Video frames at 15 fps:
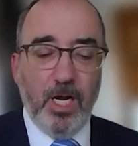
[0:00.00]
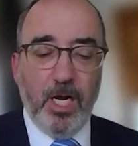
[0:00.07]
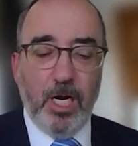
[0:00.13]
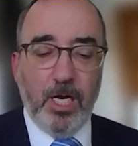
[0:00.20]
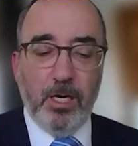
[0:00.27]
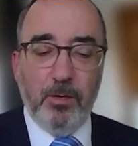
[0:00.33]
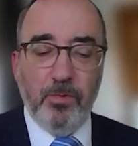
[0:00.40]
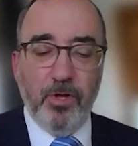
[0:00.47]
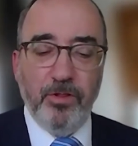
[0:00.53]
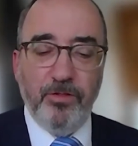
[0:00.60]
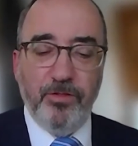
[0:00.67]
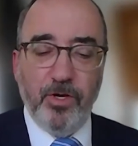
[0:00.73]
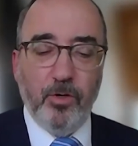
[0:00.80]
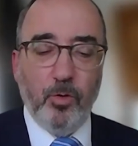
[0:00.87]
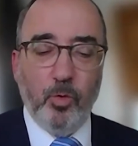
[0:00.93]

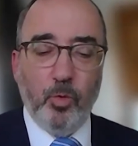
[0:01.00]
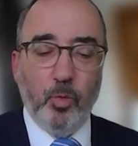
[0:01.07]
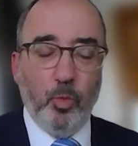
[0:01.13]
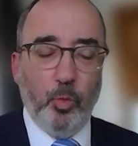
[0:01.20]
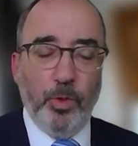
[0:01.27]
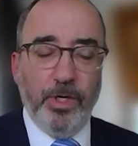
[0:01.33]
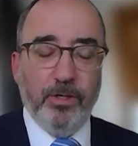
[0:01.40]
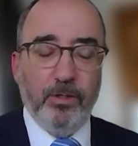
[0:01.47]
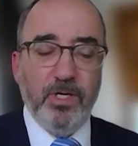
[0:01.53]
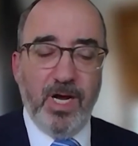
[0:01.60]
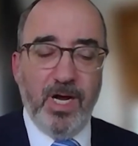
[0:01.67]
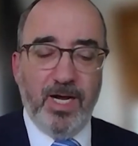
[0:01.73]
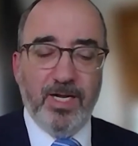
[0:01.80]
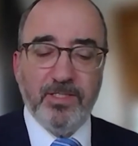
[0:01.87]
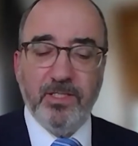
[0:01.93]
Though we are
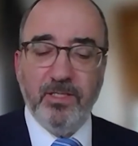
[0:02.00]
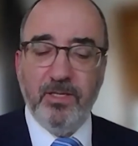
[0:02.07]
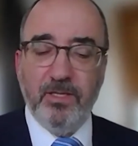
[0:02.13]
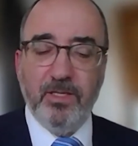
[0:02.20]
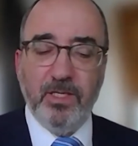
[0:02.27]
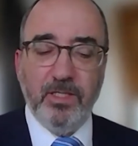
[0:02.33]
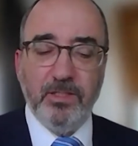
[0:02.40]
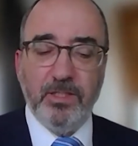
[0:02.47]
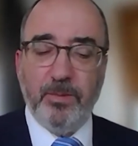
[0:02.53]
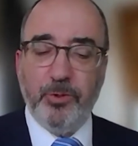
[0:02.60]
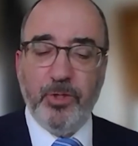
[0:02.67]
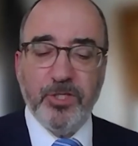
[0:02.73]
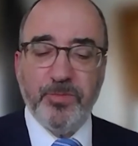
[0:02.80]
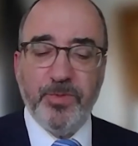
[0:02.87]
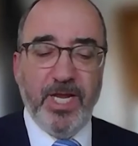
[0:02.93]
not the
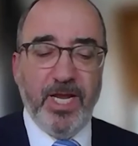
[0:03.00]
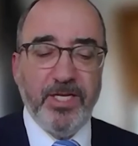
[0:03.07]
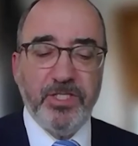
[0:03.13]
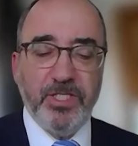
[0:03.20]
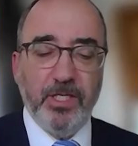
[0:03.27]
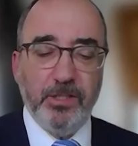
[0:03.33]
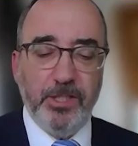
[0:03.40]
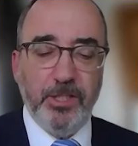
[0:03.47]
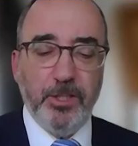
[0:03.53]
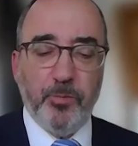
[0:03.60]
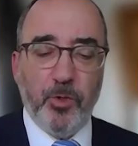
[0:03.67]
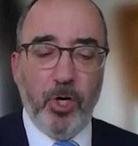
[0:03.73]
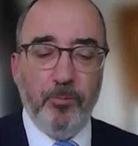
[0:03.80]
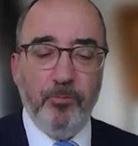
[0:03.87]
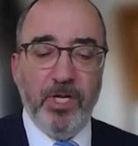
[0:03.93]
WSBA CLE
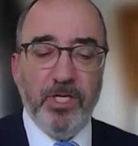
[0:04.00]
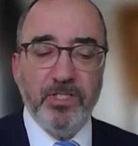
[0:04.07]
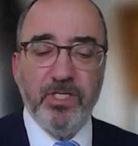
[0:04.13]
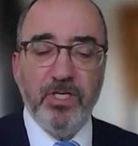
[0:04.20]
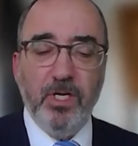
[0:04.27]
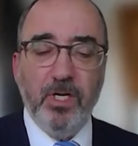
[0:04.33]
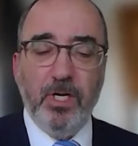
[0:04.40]
department,